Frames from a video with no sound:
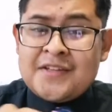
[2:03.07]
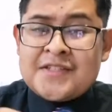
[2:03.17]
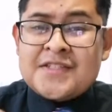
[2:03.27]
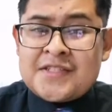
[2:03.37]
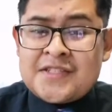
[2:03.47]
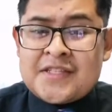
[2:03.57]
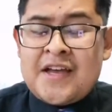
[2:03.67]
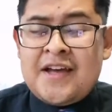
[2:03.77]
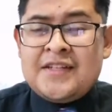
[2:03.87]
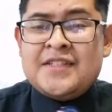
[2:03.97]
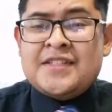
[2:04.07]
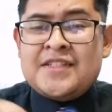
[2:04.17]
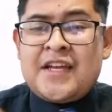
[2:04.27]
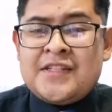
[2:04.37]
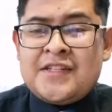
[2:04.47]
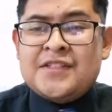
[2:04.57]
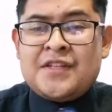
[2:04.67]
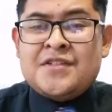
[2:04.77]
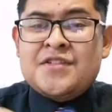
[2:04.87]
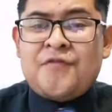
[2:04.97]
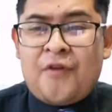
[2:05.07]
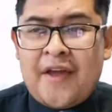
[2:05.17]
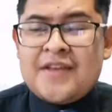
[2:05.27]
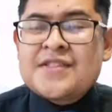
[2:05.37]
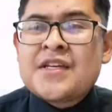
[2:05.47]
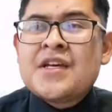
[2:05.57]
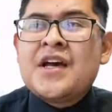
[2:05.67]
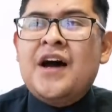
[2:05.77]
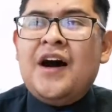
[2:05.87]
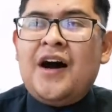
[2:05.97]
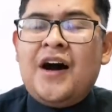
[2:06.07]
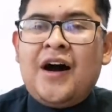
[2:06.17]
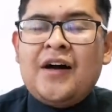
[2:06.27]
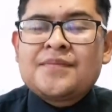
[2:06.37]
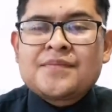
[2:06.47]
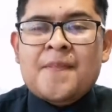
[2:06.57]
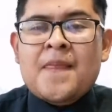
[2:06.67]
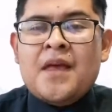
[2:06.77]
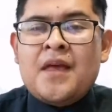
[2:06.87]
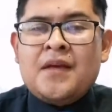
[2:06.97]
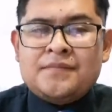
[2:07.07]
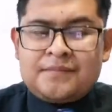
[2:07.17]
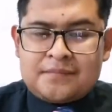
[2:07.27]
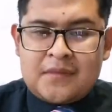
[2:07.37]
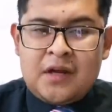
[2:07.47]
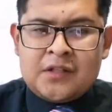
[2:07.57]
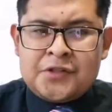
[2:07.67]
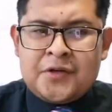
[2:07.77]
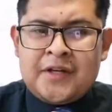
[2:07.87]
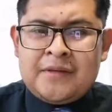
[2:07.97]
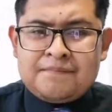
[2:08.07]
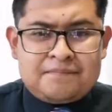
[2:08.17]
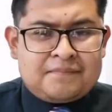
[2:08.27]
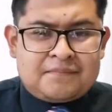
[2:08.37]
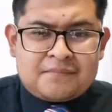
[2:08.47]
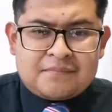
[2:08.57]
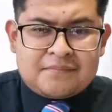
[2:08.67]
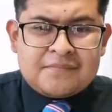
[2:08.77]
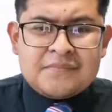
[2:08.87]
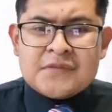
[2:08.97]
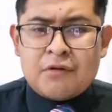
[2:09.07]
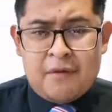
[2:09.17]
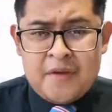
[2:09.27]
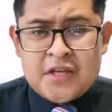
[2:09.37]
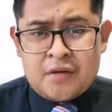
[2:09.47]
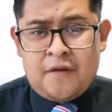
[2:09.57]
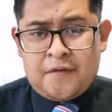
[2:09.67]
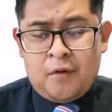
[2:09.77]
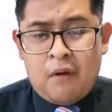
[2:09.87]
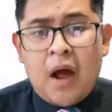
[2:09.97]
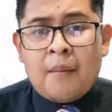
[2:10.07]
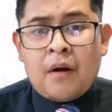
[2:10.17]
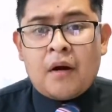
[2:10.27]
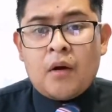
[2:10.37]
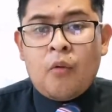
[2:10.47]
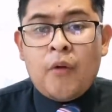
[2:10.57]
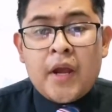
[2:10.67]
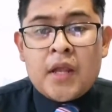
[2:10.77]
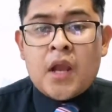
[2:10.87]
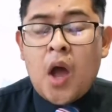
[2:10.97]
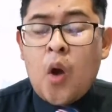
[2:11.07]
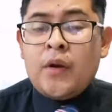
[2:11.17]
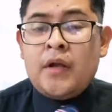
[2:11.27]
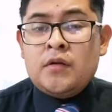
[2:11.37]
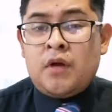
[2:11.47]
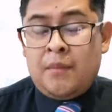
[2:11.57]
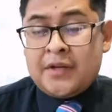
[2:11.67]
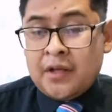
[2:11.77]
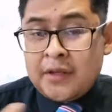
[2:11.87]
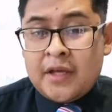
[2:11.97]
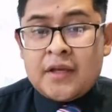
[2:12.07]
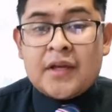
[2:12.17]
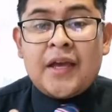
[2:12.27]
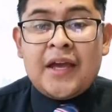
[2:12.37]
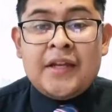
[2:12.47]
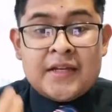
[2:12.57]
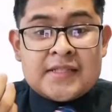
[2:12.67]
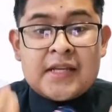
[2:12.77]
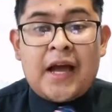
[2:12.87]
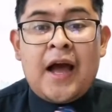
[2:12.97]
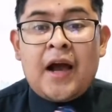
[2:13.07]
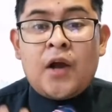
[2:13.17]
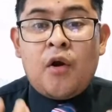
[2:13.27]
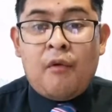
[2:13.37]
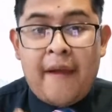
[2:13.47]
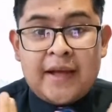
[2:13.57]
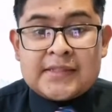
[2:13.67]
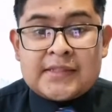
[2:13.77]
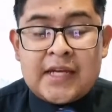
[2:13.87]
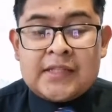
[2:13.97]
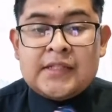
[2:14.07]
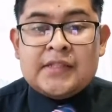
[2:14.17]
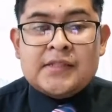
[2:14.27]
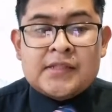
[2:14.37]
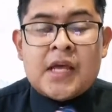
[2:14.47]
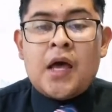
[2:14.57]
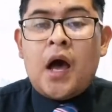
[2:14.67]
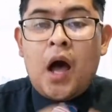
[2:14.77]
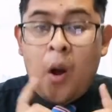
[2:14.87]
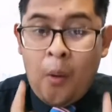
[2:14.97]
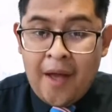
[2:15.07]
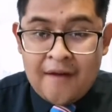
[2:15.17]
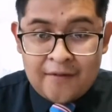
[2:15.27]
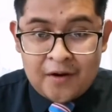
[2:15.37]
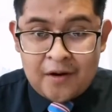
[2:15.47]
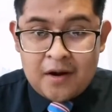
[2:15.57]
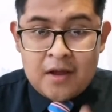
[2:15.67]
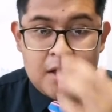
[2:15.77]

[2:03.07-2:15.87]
this sentence and this phrase under the revision of the grammar, we know that grammatically it is a correct sentence. However,